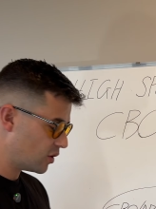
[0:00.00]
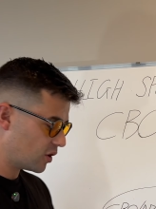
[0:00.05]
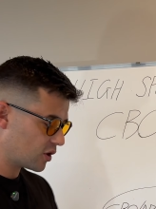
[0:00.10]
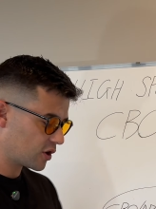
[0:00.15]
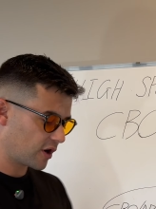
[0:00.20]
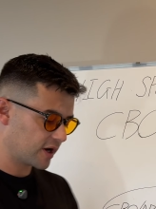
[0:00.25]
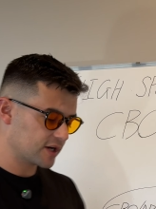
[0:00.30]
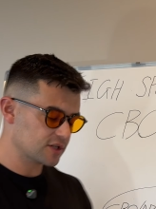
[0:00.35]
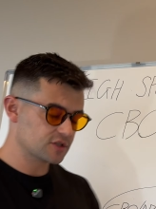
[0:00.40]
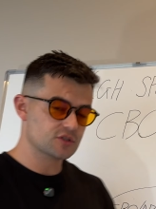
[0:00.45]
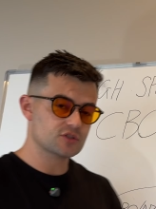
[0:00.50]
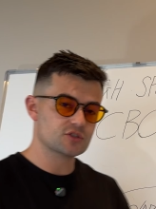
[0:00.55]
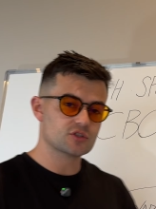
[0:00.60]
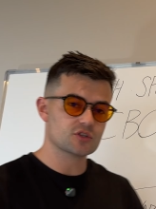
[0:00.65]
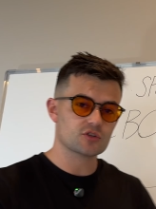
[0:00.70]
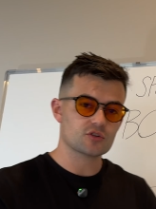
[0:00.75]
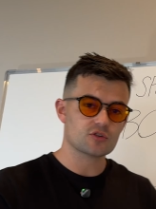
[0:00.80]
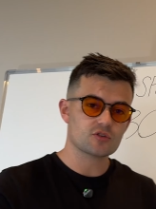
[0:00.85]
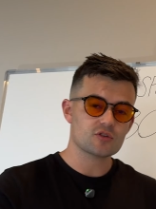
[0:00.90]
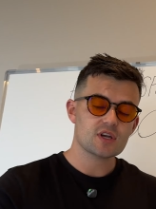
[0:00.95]
are going to
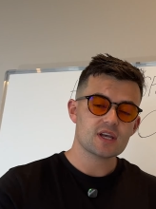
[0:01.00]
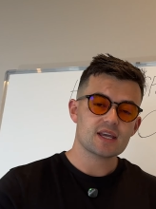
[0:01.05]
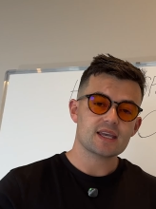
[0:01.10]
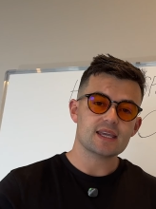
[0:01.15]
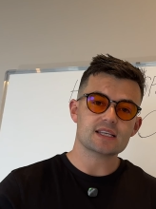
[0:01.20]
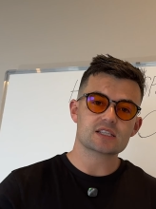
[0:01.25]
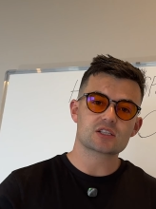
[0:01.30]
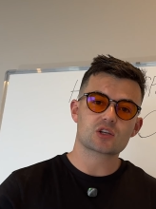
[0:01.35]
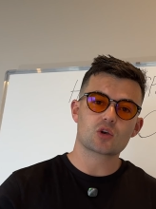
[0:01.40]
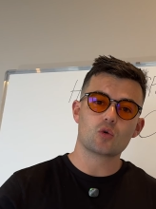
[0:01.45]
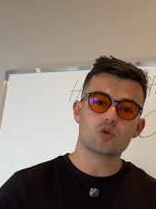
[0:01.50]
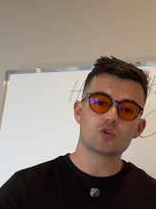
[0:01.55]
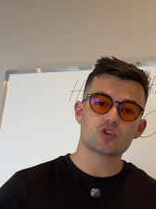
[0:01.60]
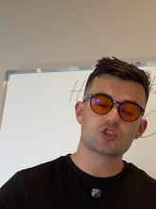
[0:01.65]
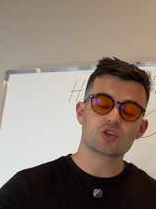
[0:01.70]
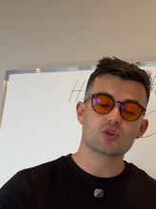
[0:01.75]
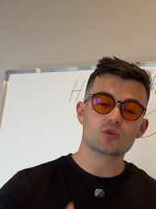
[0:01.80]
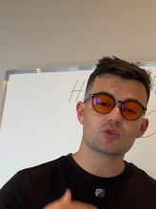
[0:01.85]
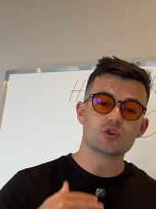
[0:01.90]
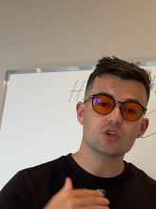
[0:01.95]
do is
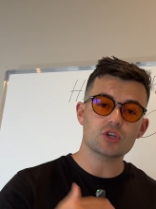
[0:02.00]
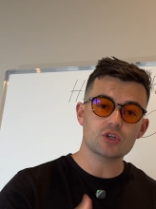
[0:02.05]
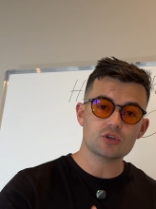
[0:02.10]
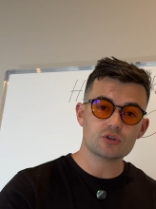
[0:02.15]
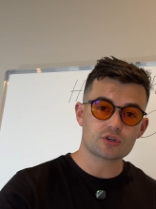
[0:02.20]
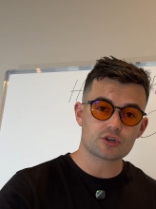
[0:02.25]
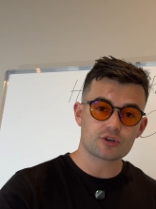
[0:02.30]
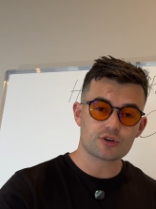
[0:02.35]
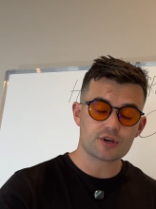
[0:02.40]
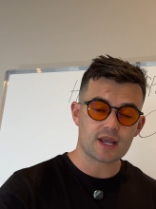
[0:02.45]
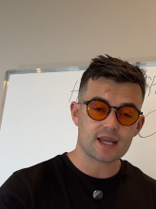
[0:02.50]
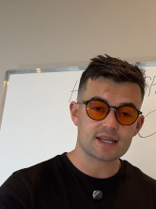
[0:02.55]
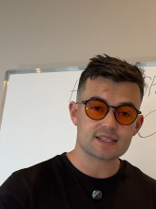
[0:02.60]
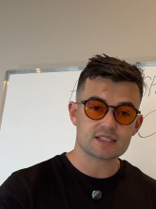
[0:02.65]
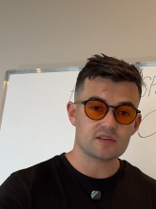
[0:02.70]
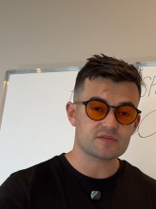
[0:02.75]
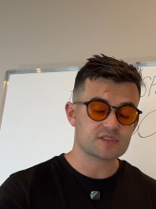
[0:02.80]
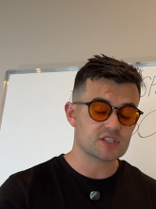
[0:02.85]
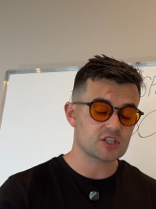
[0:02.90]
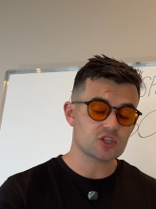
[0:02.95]
launch your new
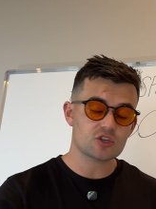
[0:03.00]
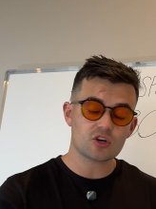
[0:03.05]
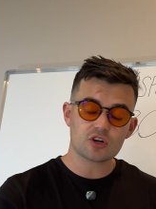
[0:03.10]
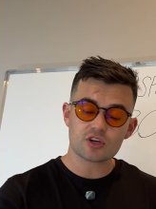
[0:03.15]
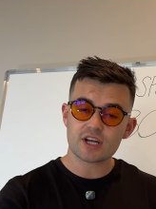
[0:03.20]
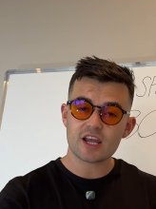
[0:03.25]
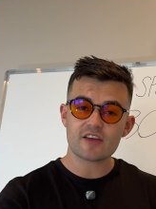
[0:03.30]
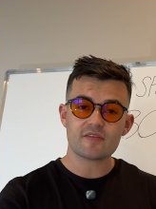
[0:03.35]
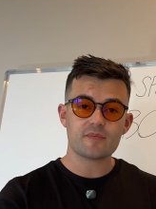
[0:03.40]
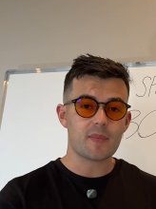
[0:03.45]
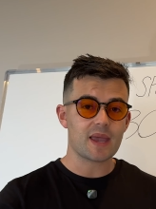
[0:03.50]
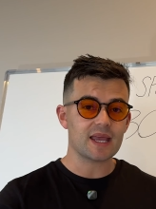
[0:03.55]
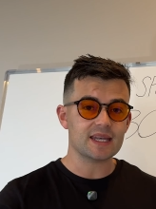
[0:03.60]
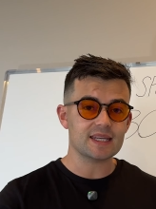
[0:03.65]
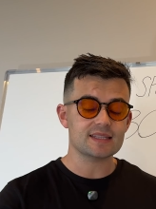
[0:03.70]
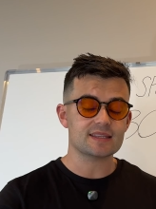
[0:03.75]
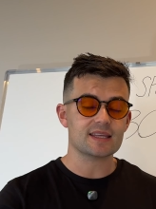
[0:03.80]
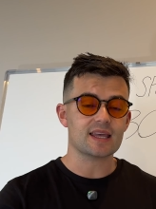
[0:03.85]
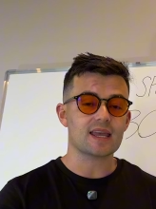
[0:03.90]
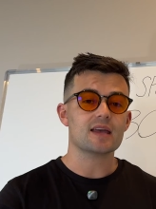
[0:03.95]
creatives. And you're not going to have
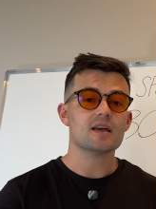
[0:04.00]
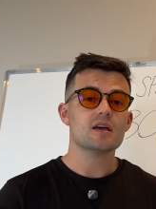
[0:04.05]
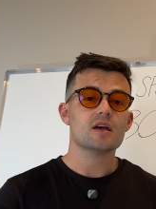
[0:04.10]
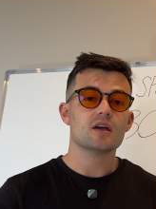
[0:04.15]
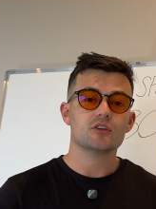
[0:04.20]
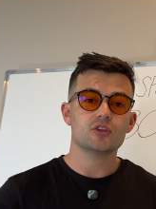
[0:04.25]
many there.